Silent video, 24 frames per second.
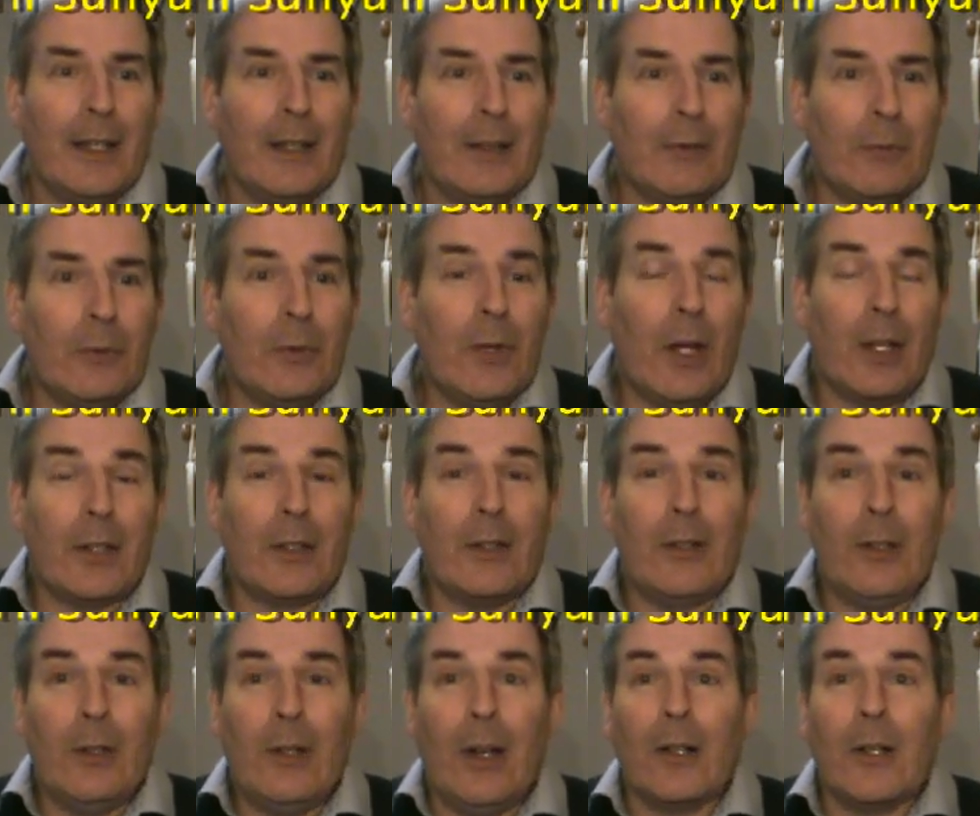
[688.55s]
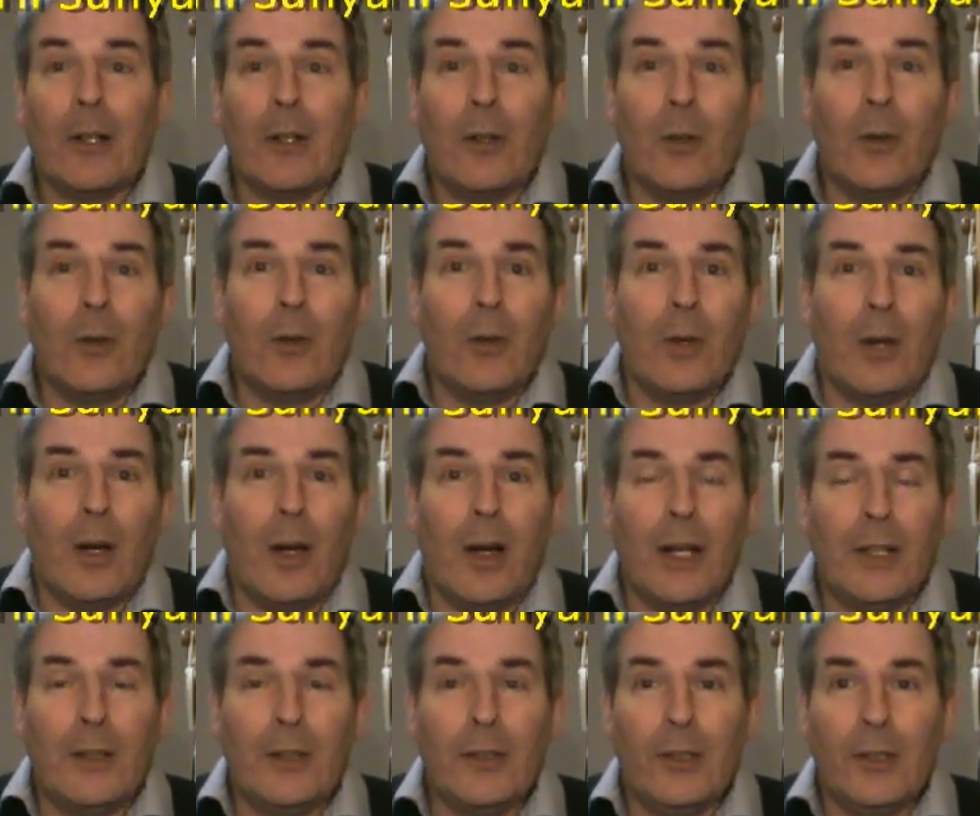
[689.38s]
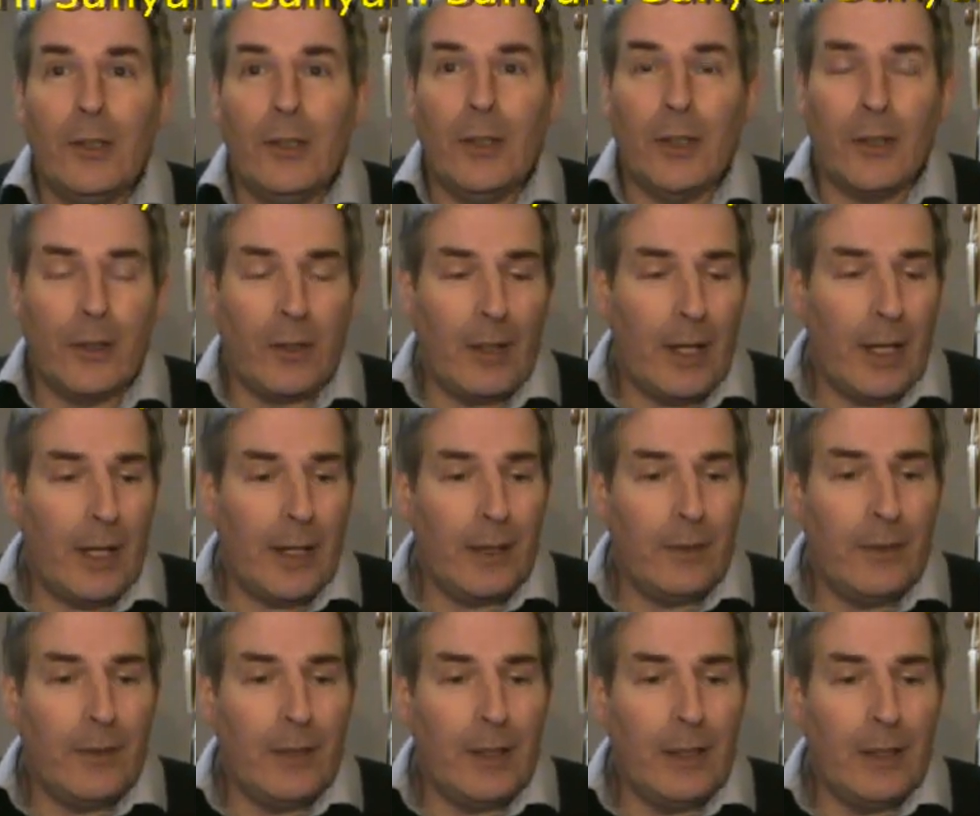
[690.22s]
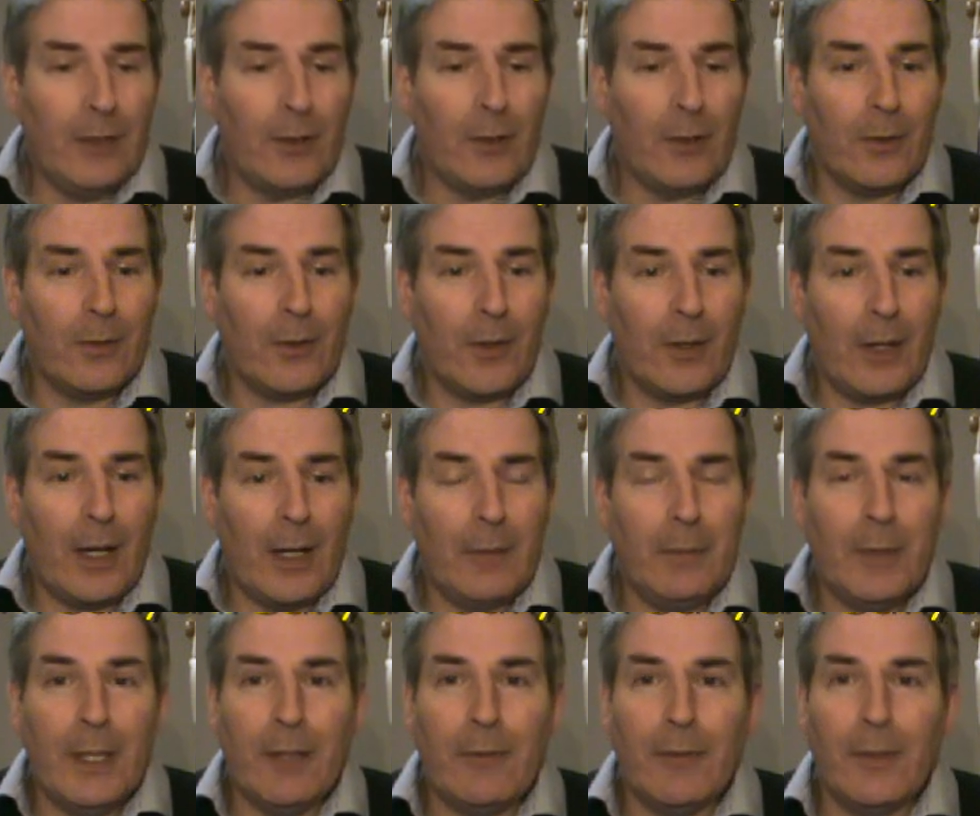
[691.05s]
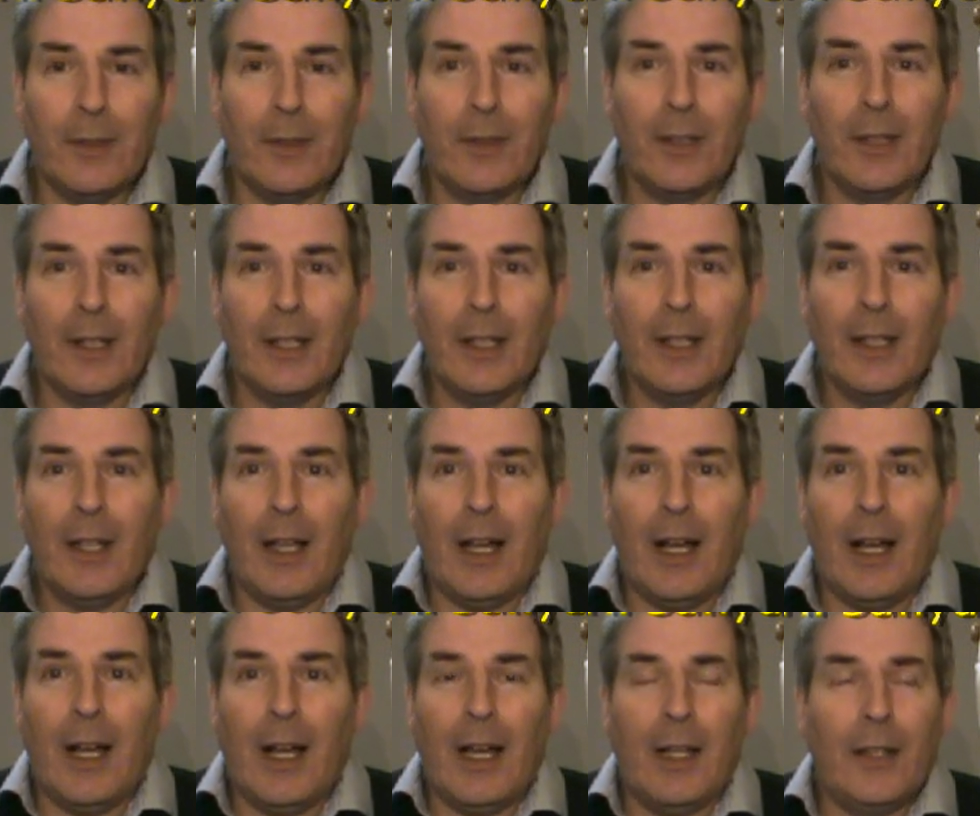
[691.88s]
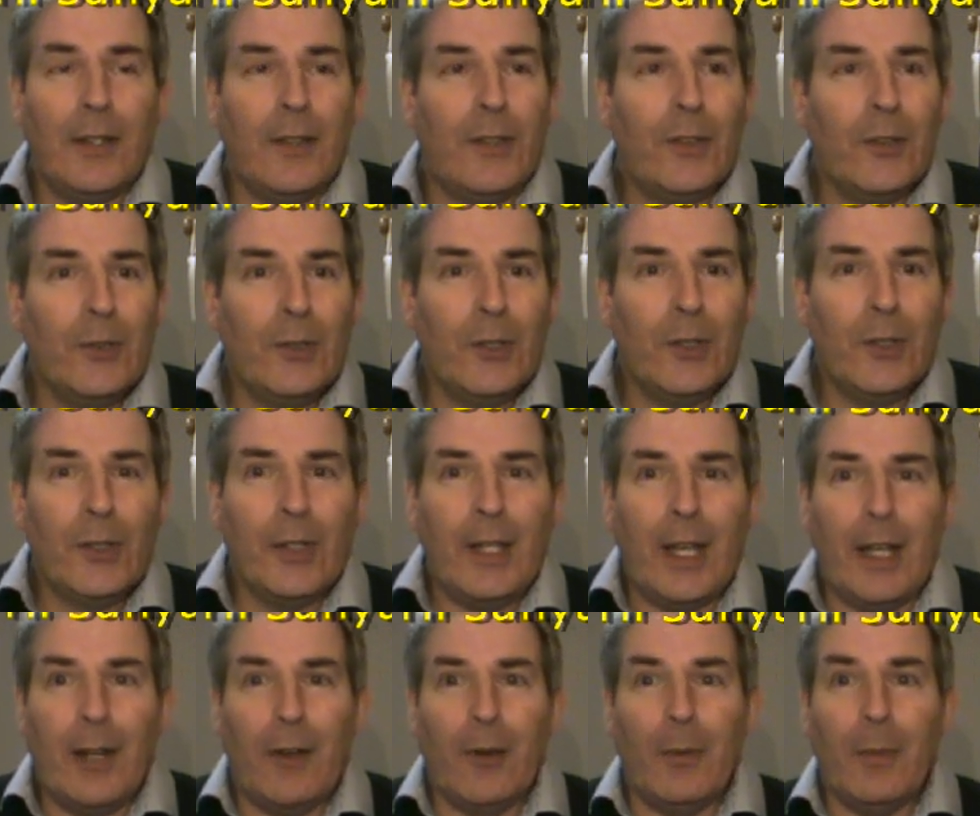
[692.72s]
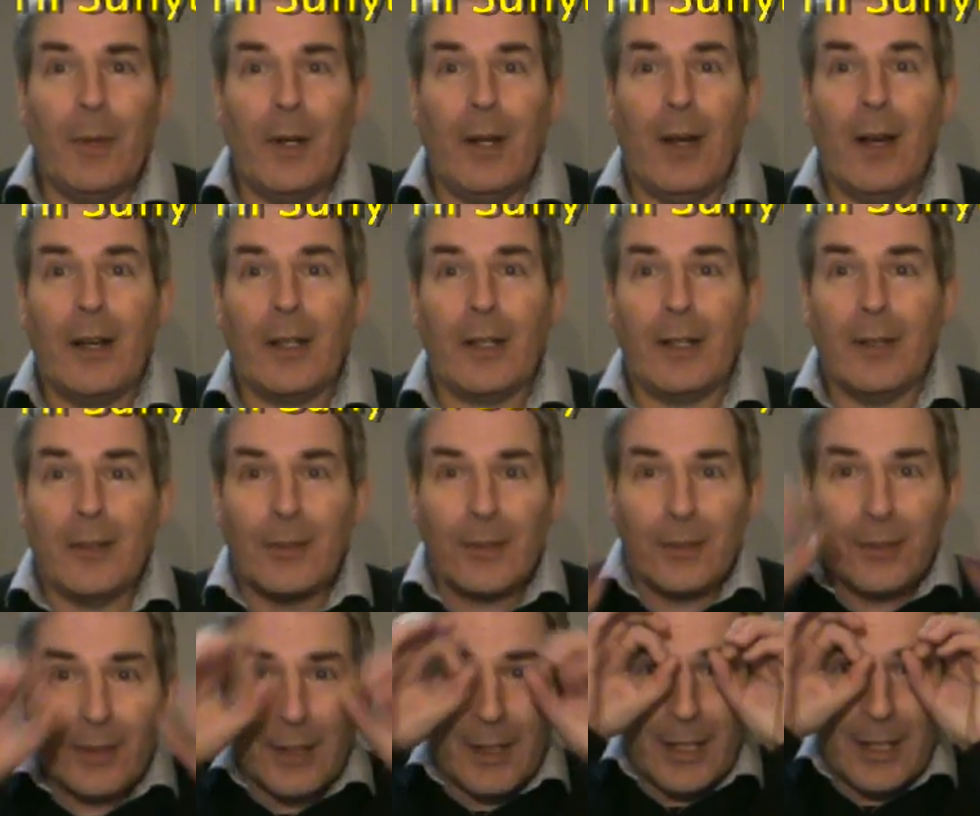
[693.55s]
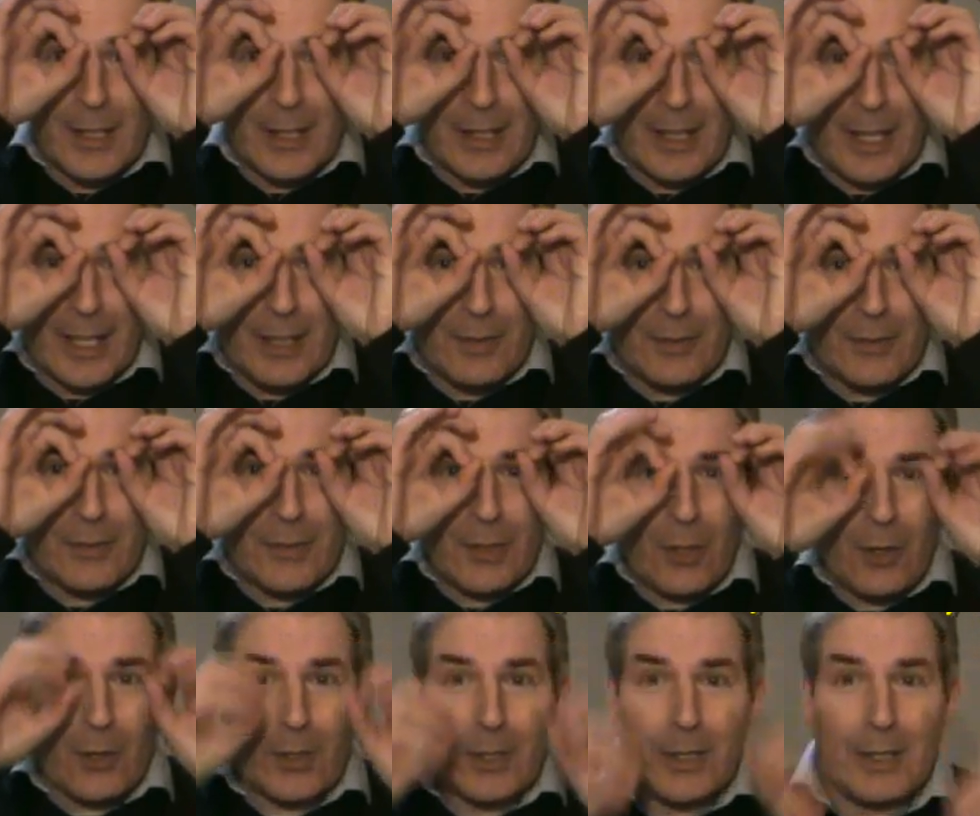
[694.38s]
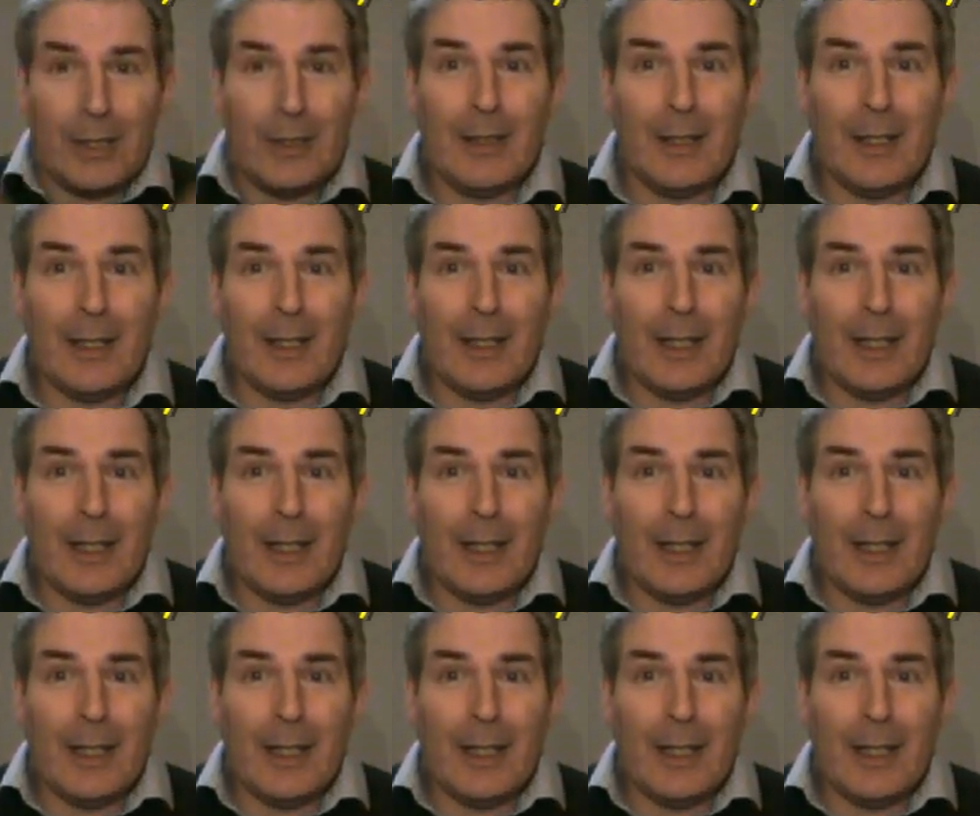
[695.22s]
Not too long ago, Hai So-yeon had a video for I'm Different, and So-yeon had her binoculars, kind of stalking